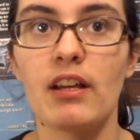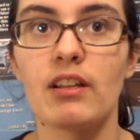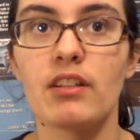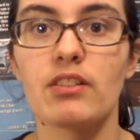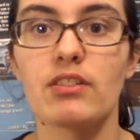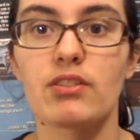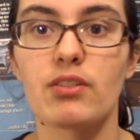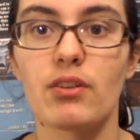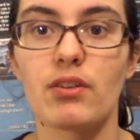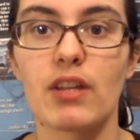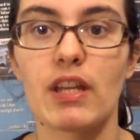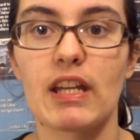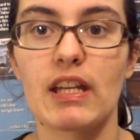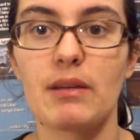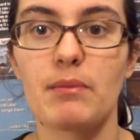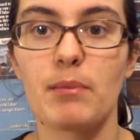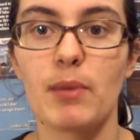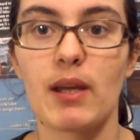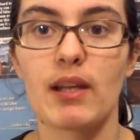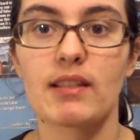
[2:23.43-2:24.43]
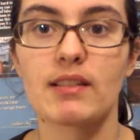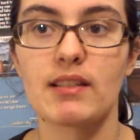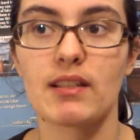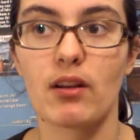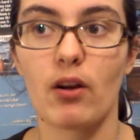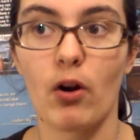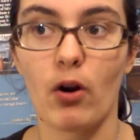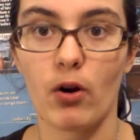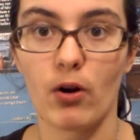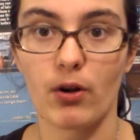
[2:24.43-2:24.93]
so that it makes it
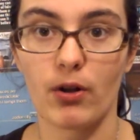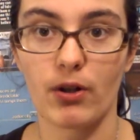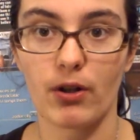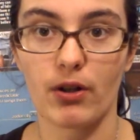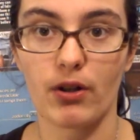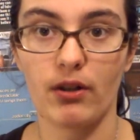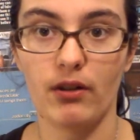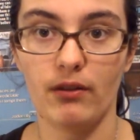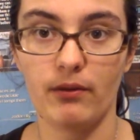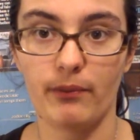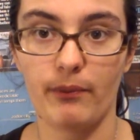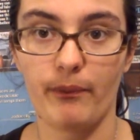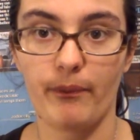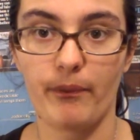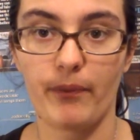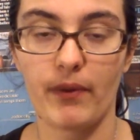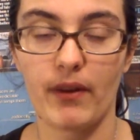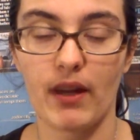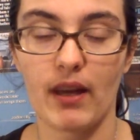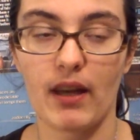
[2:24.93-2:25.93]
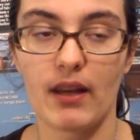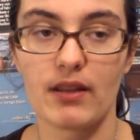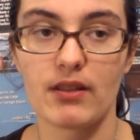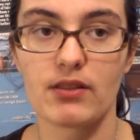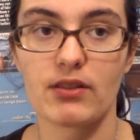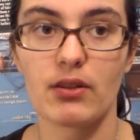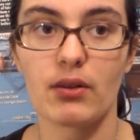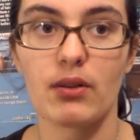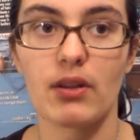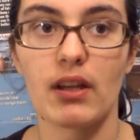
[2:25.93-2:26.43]
harder and
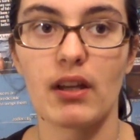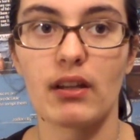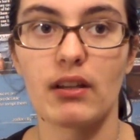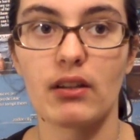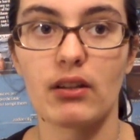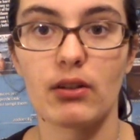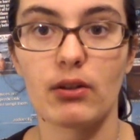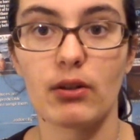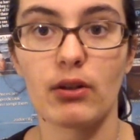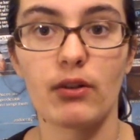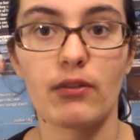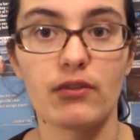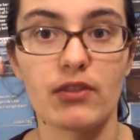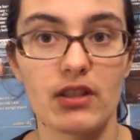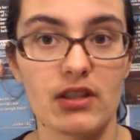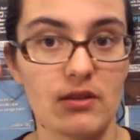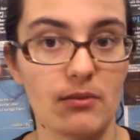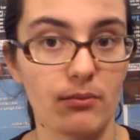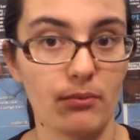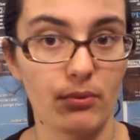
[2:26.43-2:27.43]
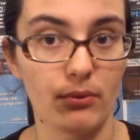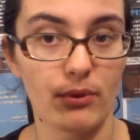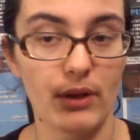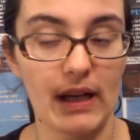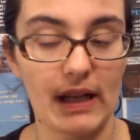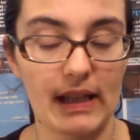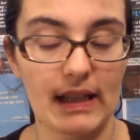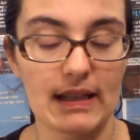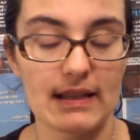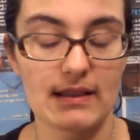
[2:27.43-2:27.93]
so that the hoof doesn't
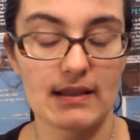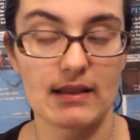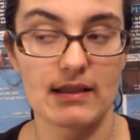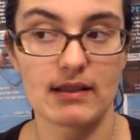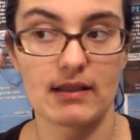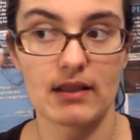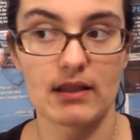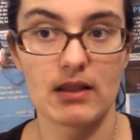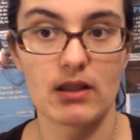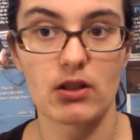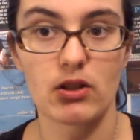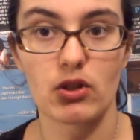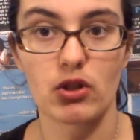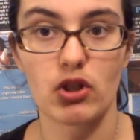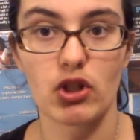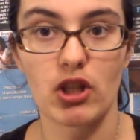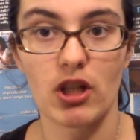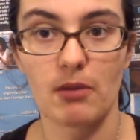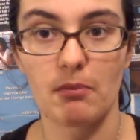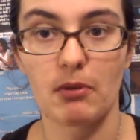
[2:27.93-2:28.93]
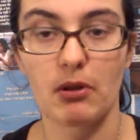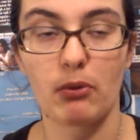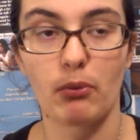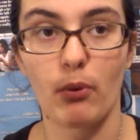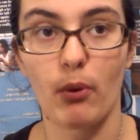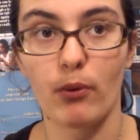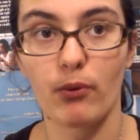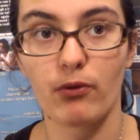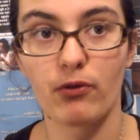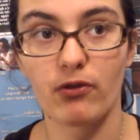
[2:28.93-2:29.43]
break as easily, it doesn't chip, and it
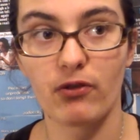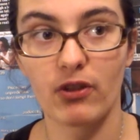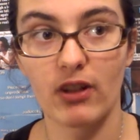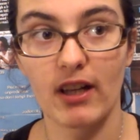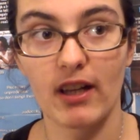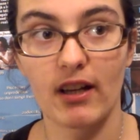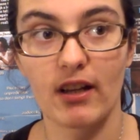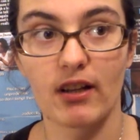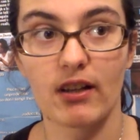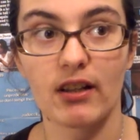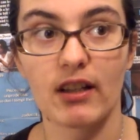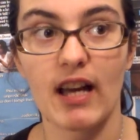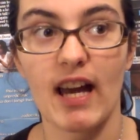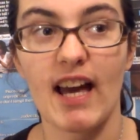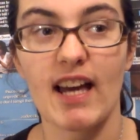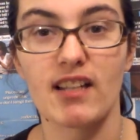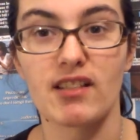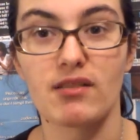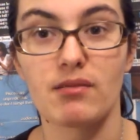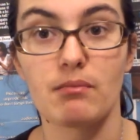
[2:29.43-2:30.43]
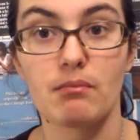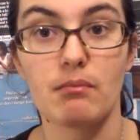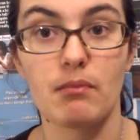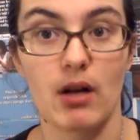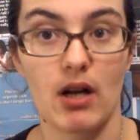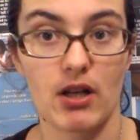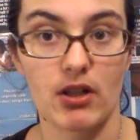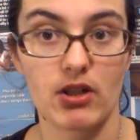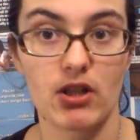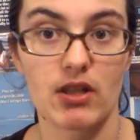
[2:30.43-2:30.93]
won't flare as
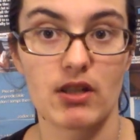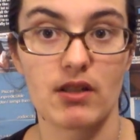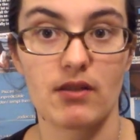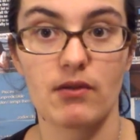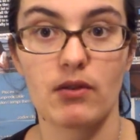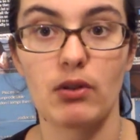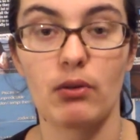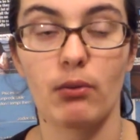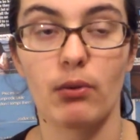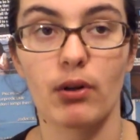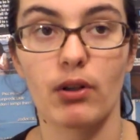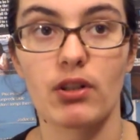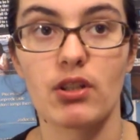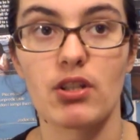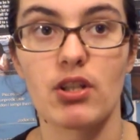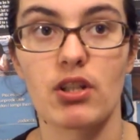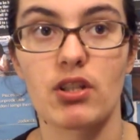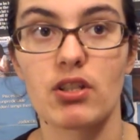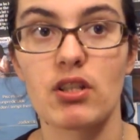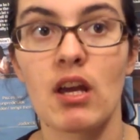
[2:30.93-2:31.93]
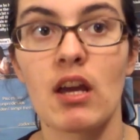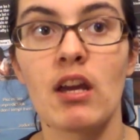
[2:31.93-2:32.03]
much as if you were to just